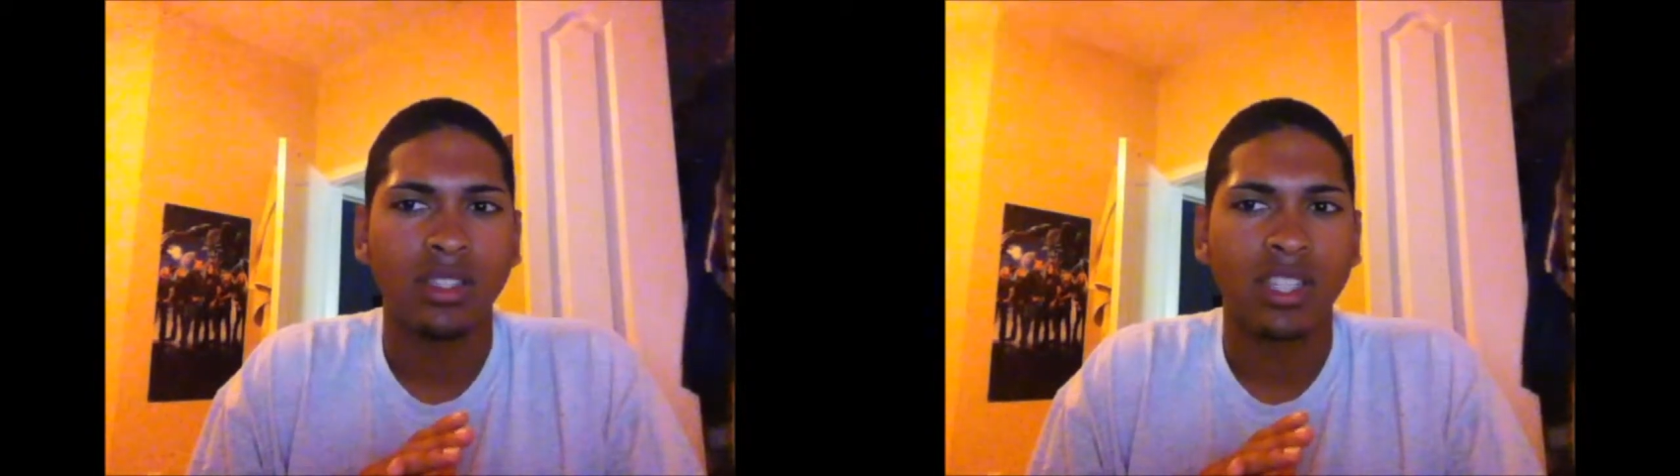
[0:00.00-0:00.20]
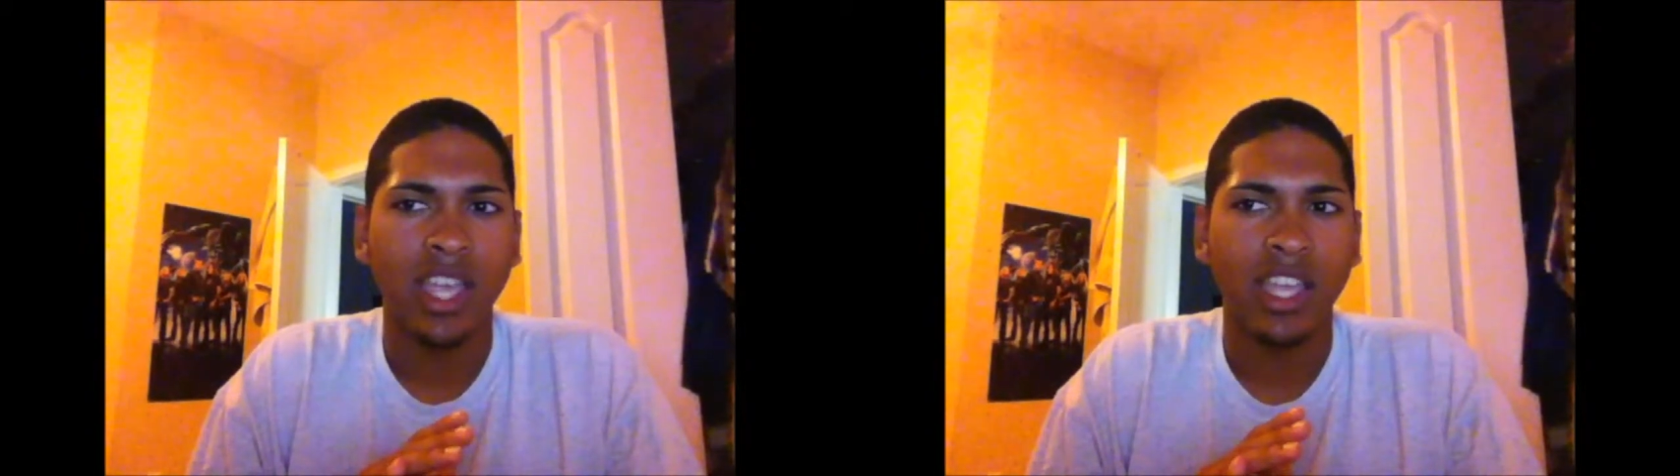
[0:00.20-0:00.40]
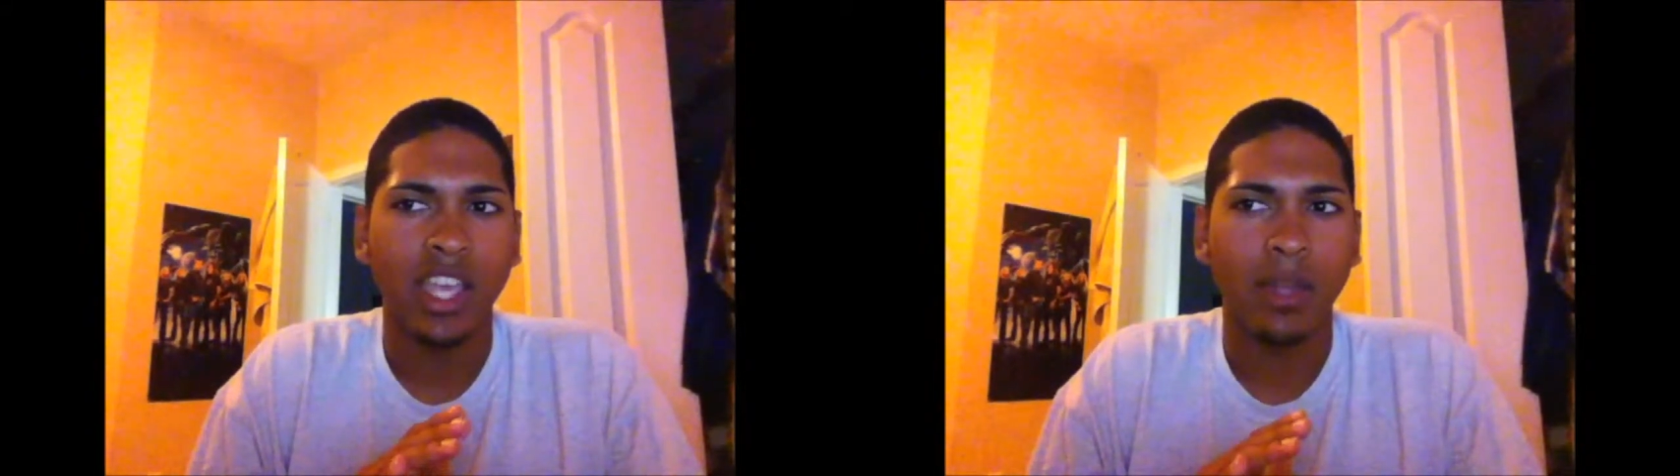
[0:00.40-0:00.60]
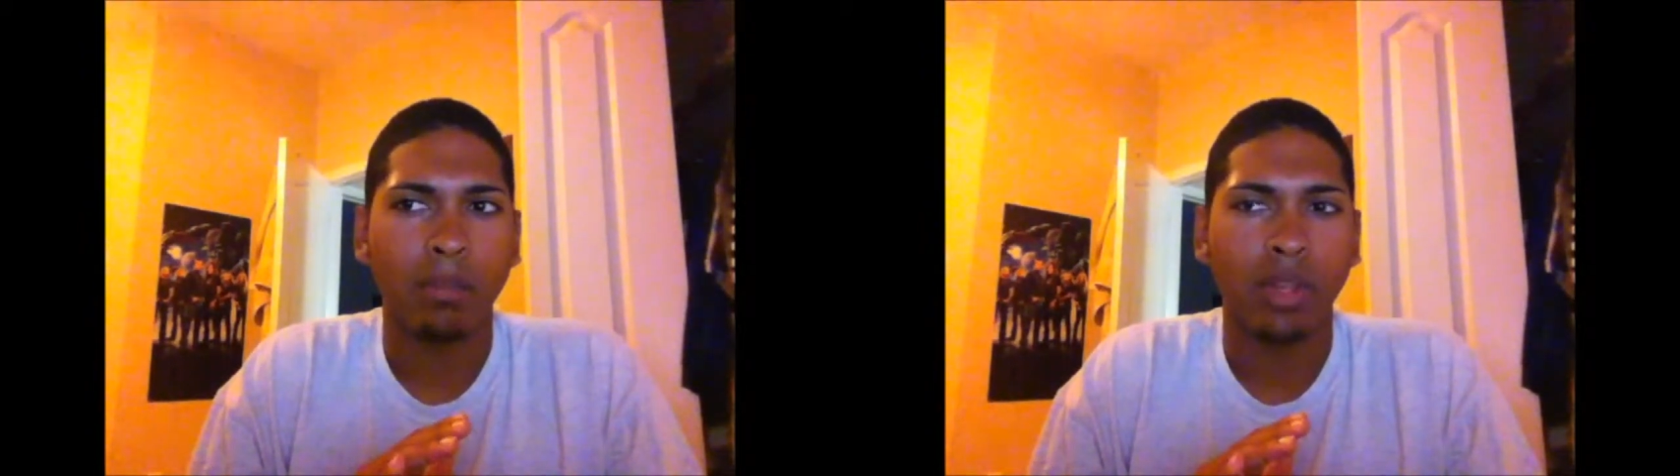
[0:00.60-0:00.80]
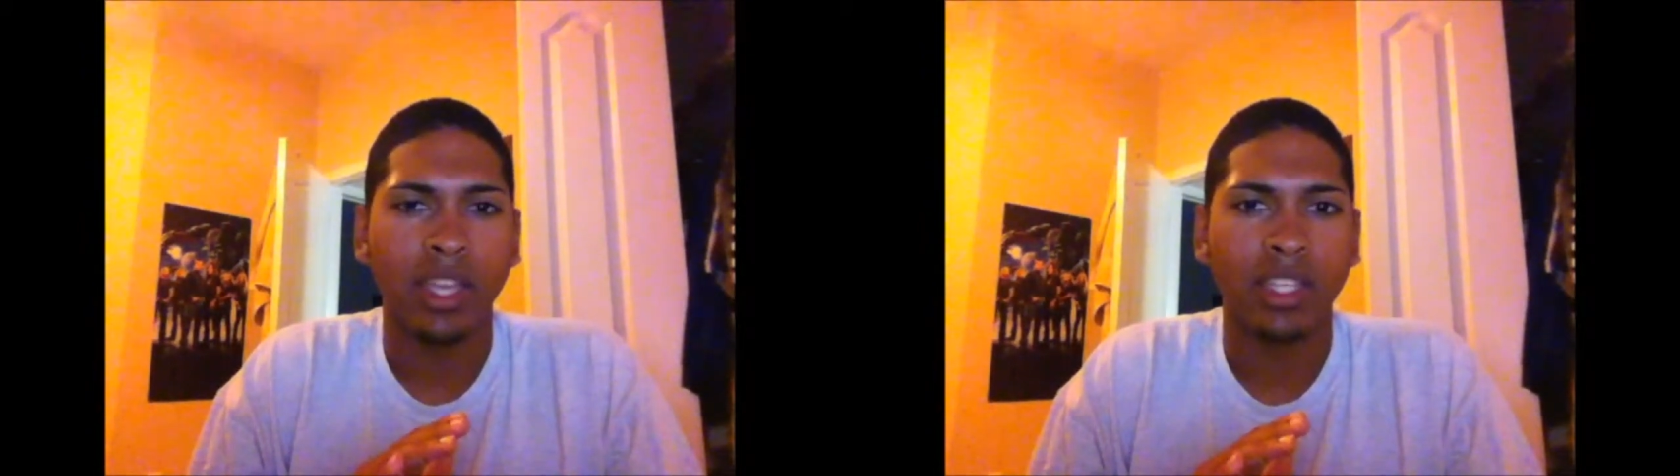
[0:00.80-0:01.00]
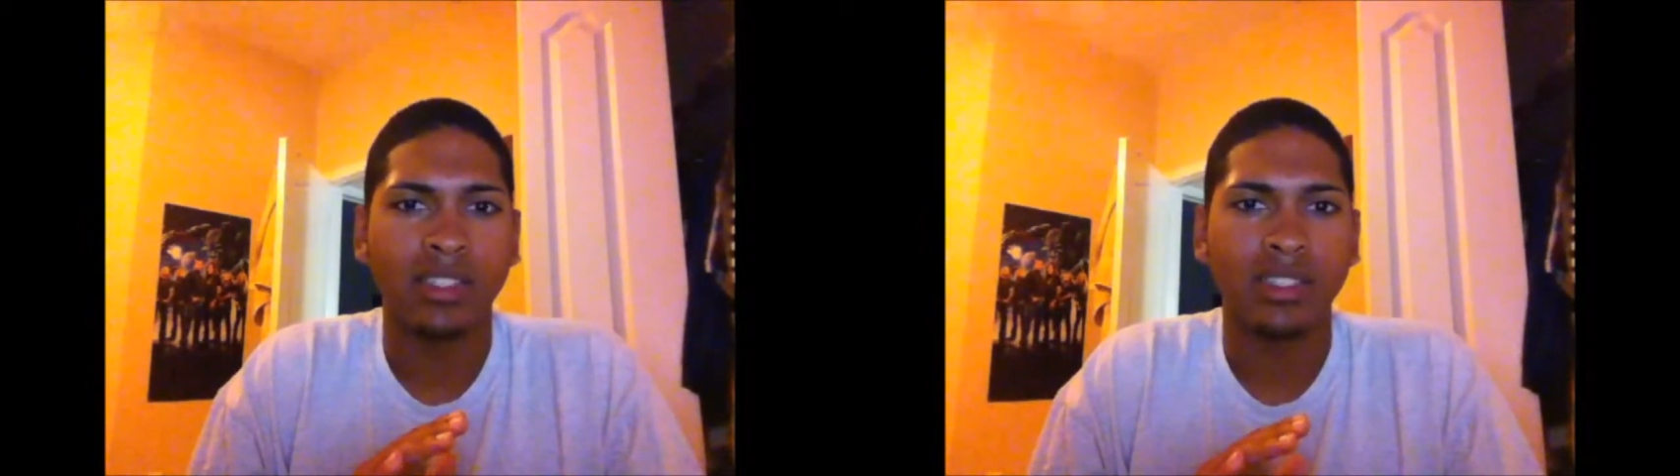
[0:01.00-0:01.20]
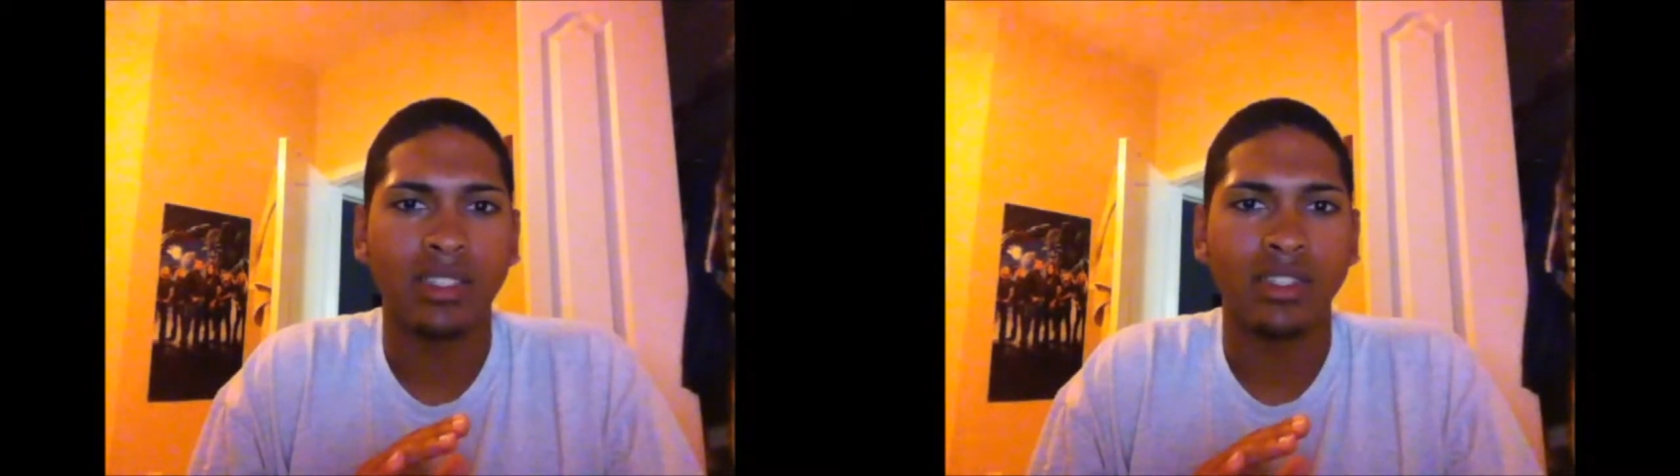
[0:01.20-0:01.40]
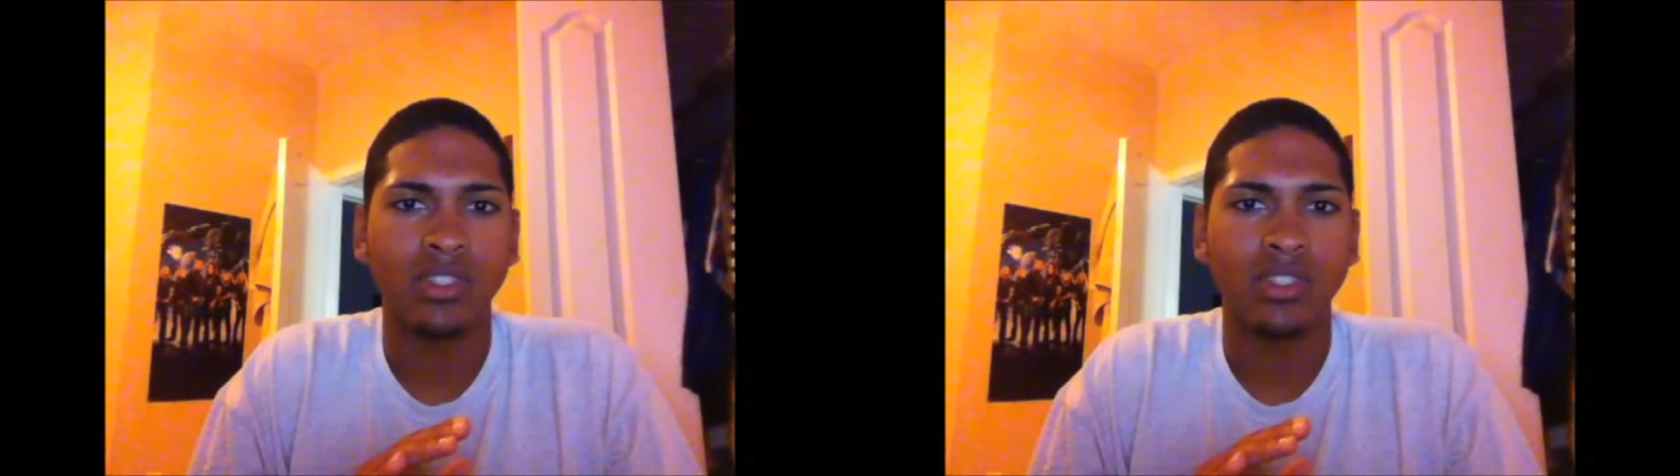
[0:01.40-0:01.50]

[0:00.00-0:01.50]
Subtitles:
taking place